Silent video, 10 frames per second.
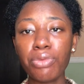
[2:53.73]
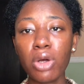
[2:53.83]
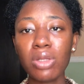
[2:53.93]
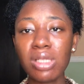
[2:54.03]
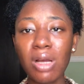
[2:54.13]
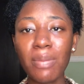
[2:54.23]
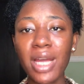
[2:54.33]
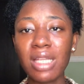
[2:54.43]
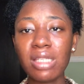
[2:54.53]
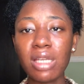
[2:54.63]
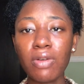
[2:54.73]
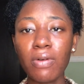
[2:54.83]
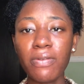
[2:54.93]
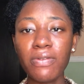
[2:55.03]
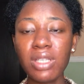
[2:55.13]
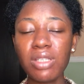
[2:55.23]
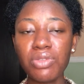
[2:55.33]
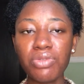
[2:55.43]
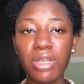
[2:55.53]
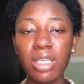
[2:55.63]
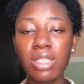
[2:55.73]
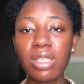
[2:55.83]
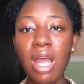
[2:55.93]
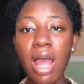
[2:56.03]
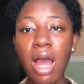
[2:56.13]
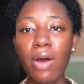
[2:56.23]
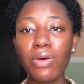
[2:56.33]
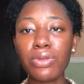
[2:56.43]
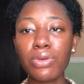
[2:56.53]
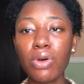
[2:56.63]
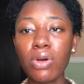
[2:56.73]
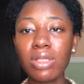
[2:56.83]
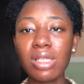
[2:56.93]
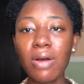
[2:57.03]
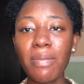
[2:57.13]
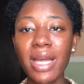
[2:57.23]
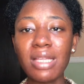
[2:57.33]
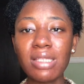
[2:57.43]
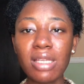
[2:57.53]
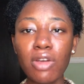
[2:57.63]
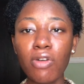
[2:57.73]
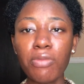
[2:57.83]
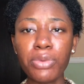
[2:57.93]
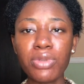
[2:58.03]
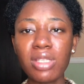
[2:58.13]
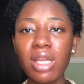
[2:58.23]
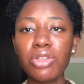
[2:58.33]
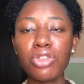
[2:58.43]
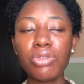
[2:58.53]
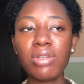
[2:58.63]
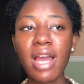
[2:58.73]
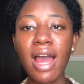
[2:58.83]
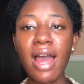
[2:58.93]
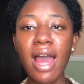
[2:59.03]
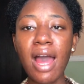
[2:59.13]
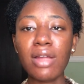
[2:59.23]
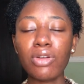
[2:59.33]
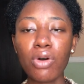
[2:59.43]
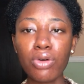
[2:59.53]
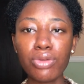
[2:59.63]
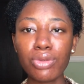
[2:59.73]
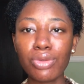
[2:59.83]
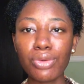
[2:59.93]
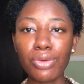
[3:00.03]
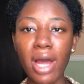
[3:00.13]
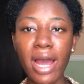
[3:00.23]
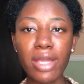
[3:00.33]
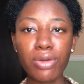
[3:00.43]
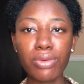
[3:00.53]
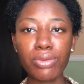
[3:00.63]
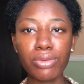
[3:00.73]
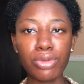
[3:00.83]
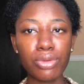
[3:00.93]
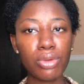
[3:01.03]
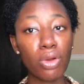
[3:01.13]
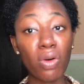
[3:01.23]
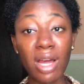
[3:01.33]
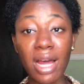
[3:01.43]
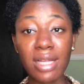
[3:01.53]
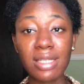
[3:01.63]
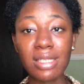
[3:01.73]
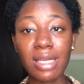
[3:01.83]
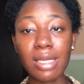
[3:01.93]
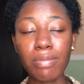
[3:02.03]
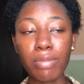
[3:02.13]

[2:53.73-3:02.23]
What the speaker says: cut down my intake of fizzy drinks, also cut down my intake of processed sugar, and also I could no longer take